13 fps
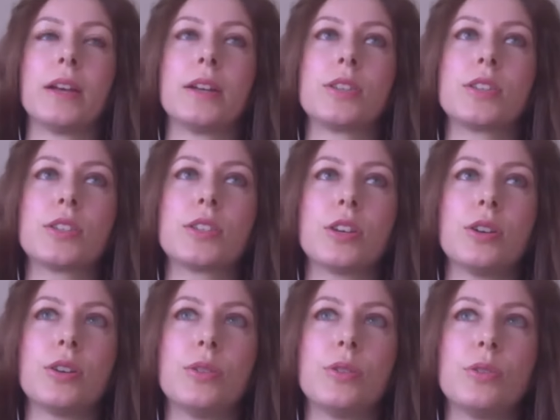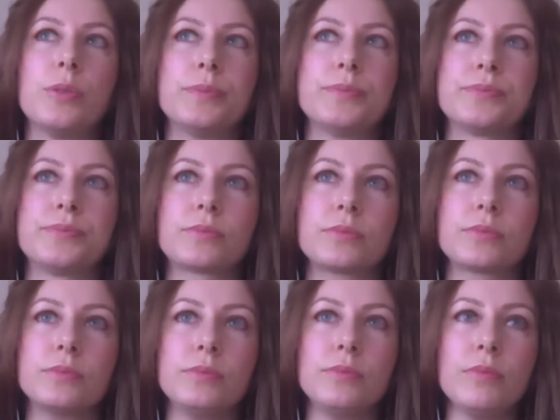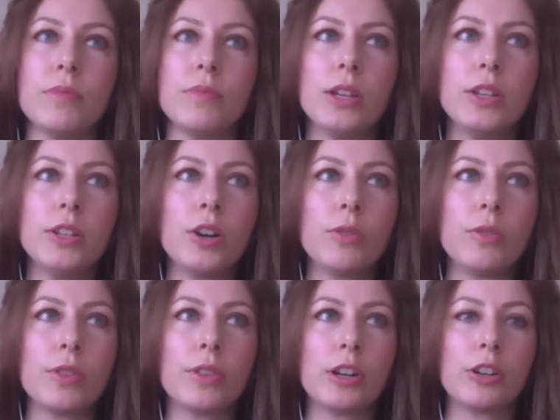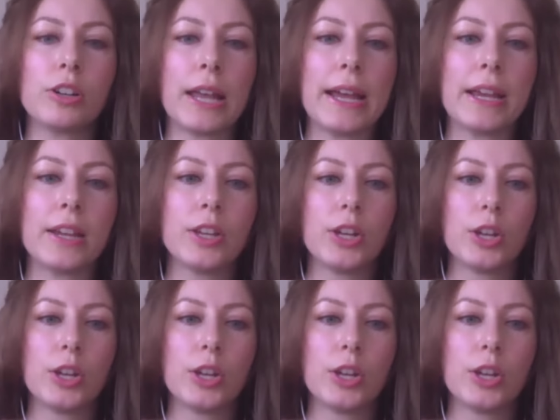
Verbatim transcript: So, you know, there are like